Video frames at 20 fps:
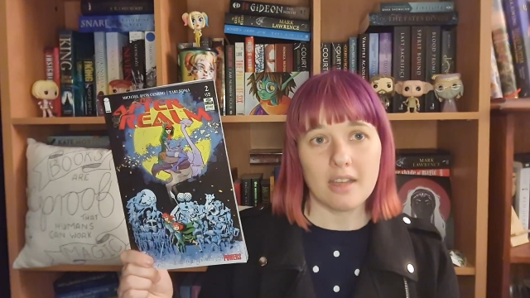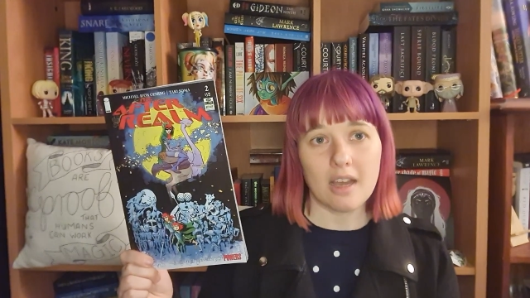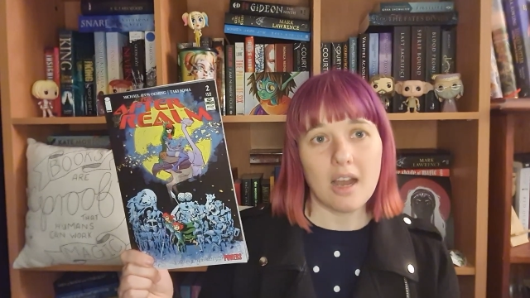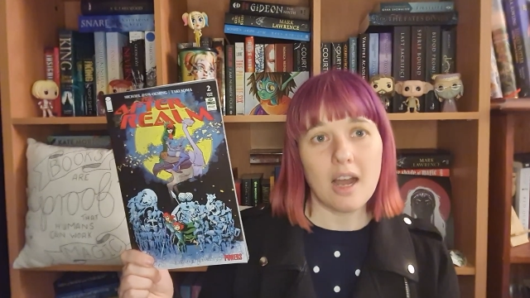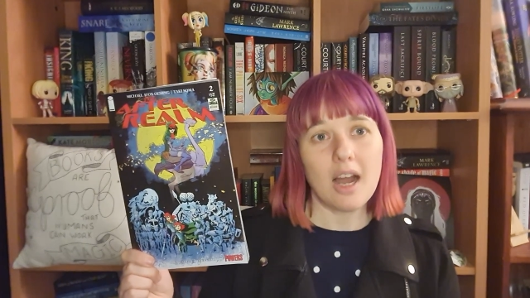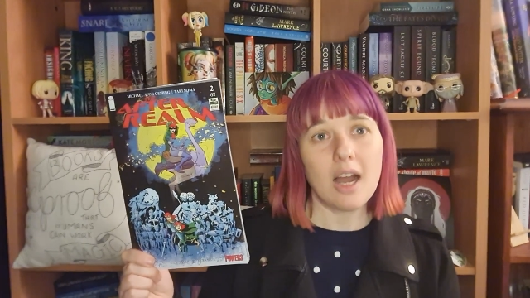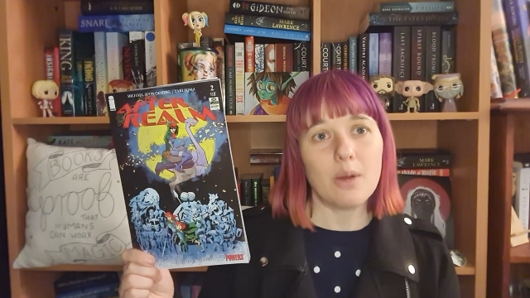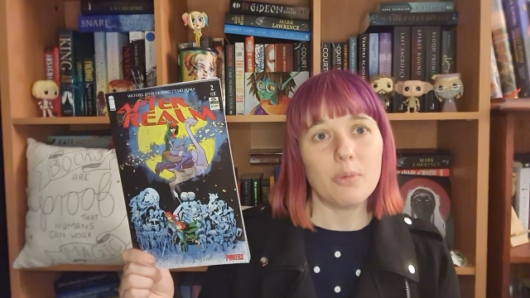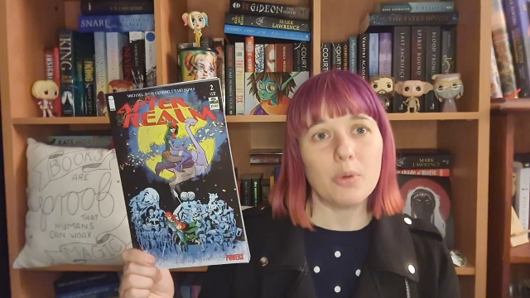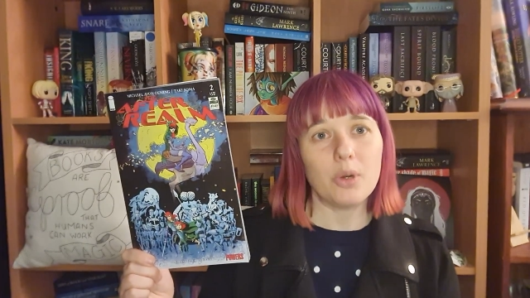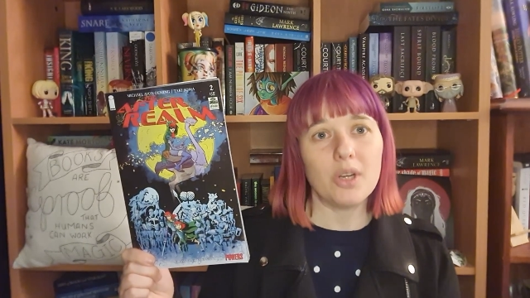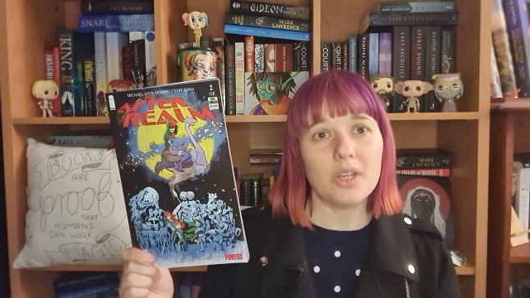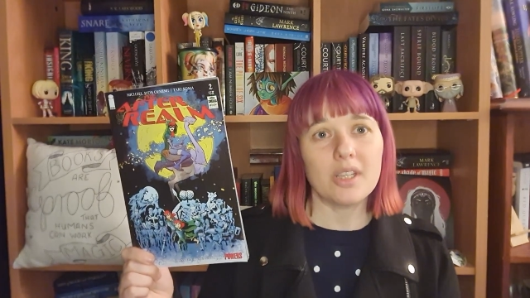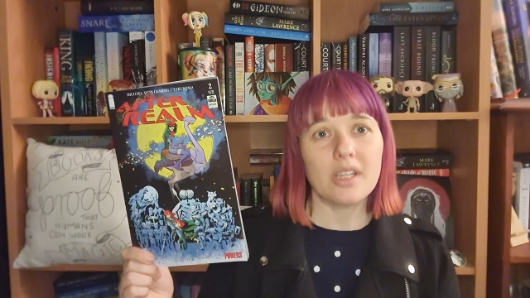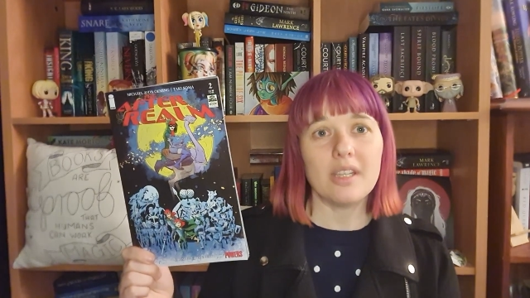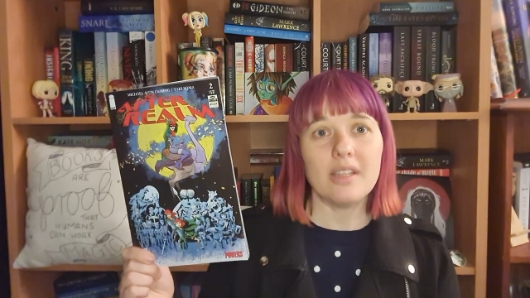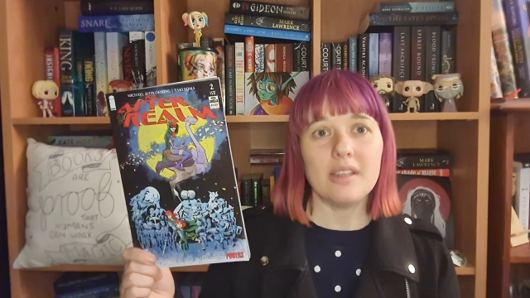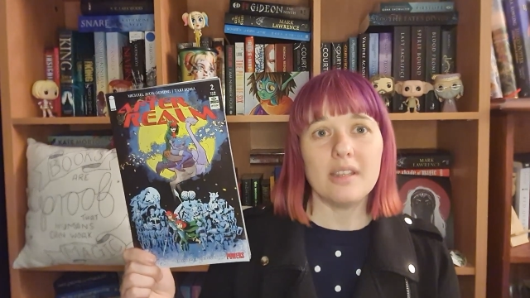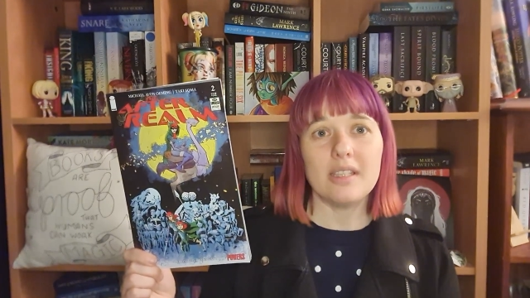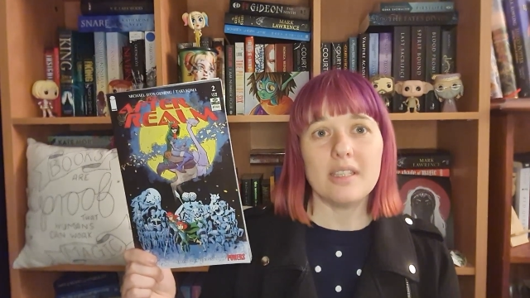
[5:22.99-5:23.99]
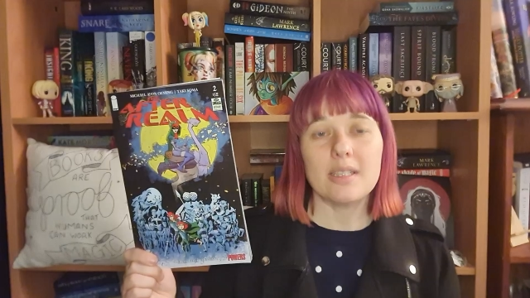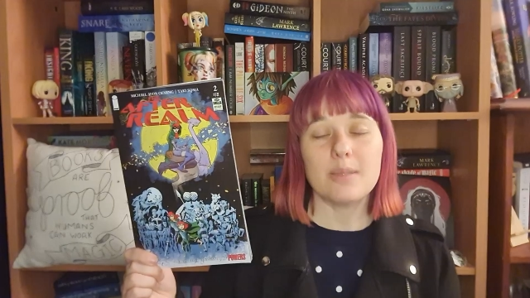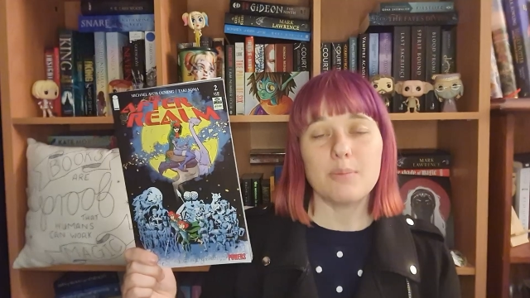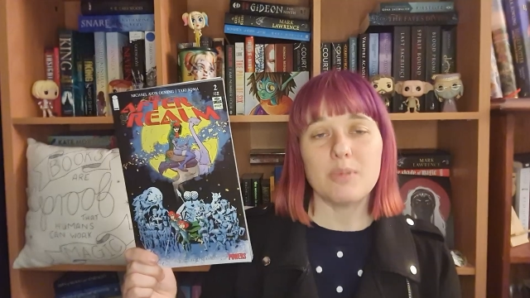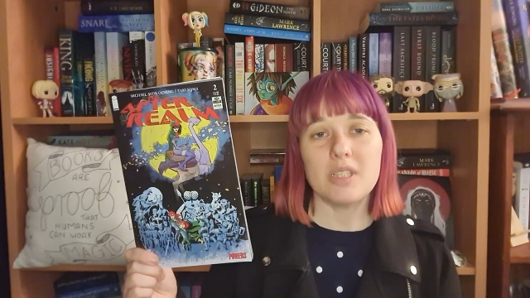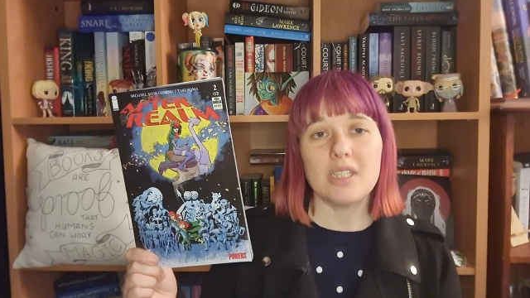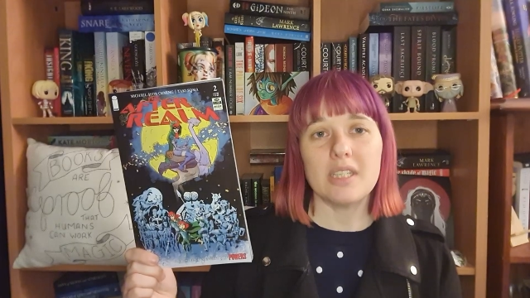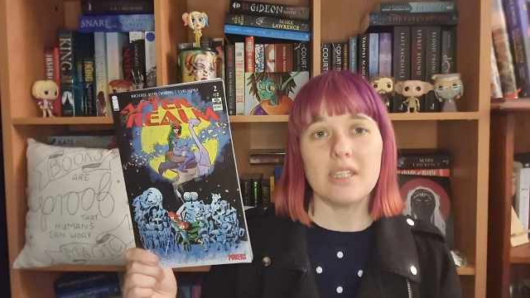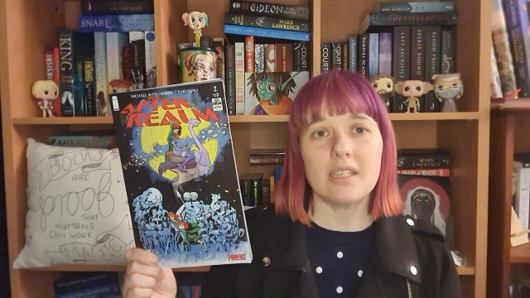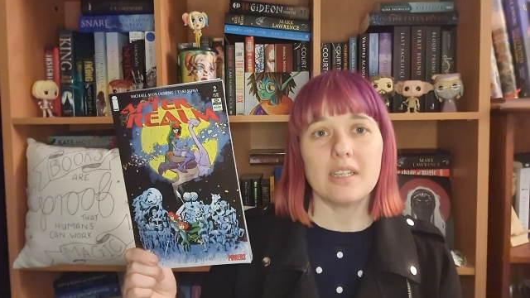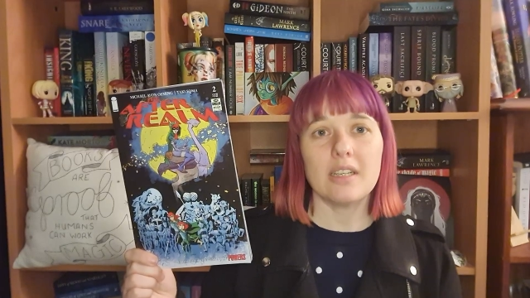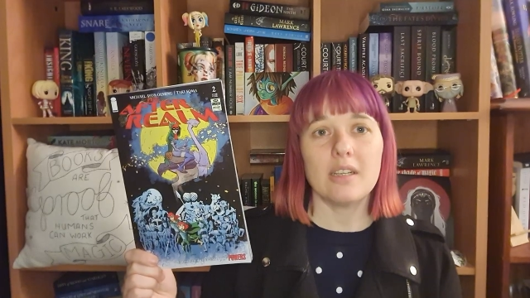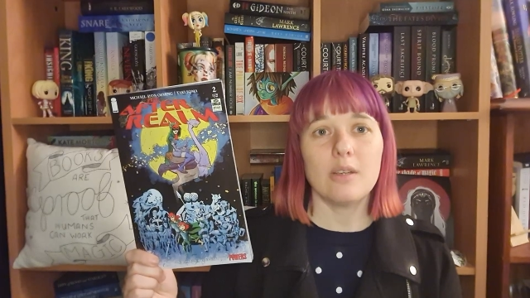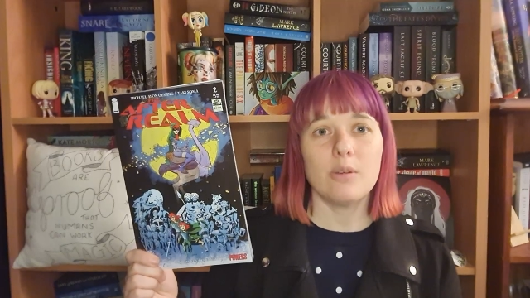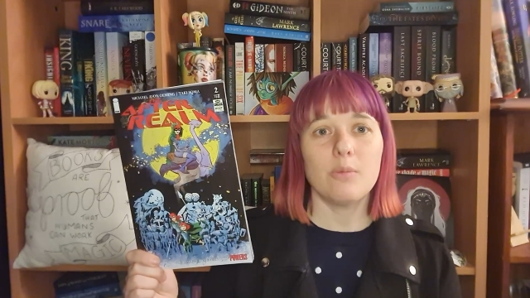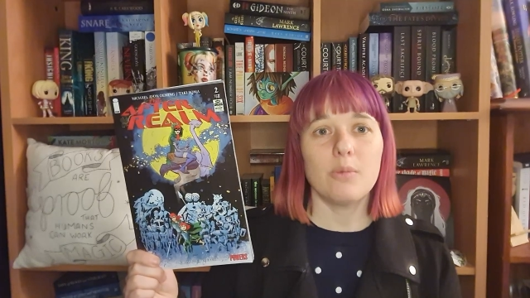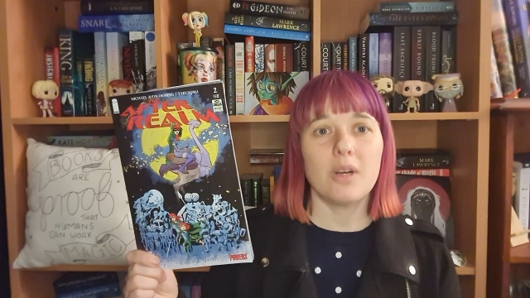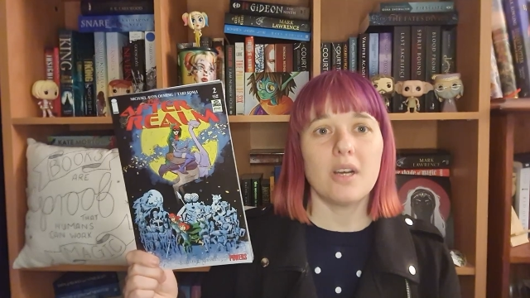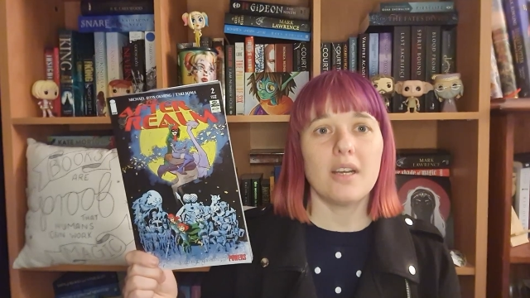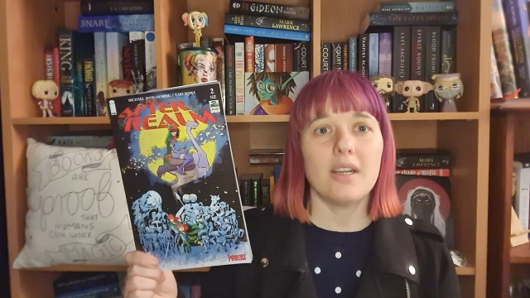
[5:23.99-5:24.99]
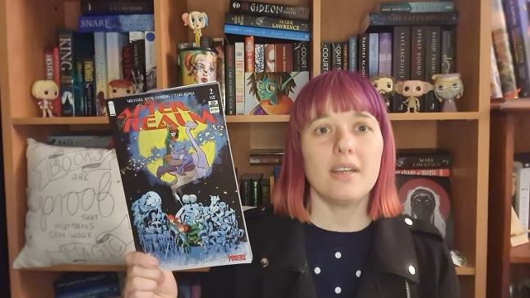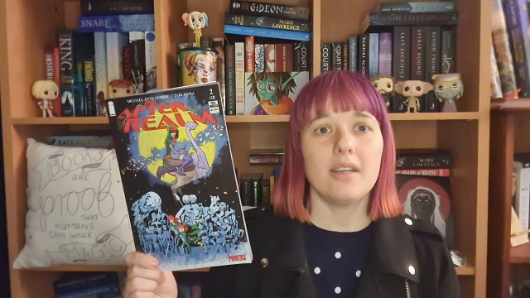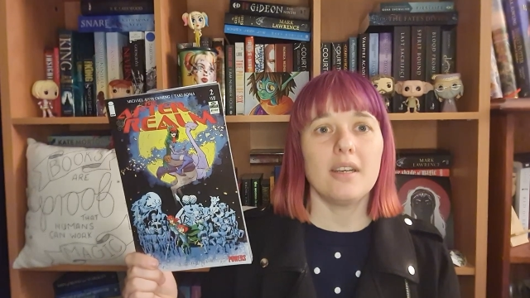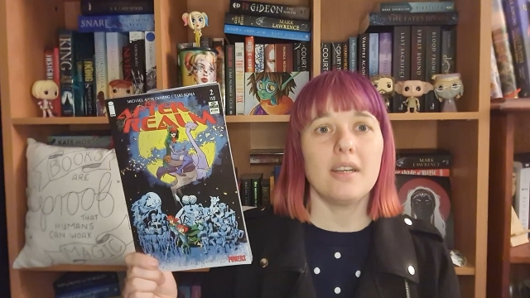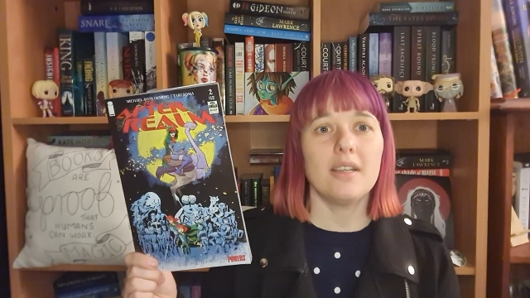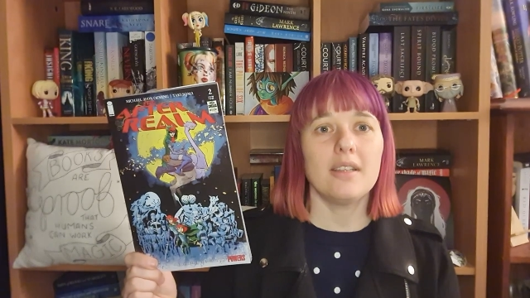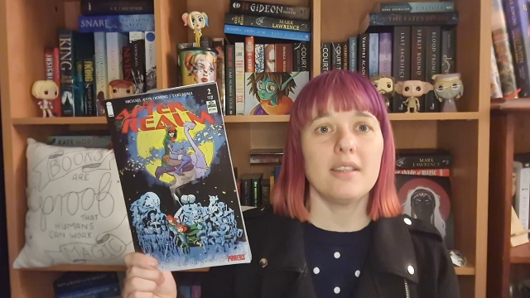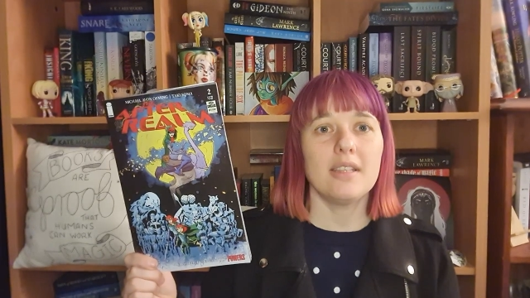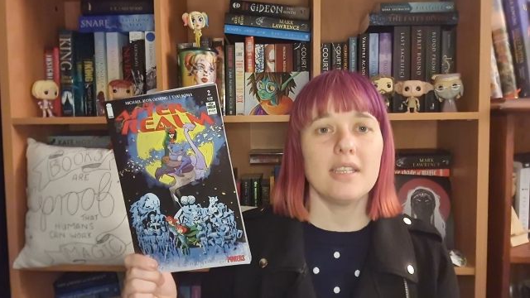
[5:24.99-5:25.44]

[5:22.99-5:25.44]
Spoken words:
the artwork in this particular one.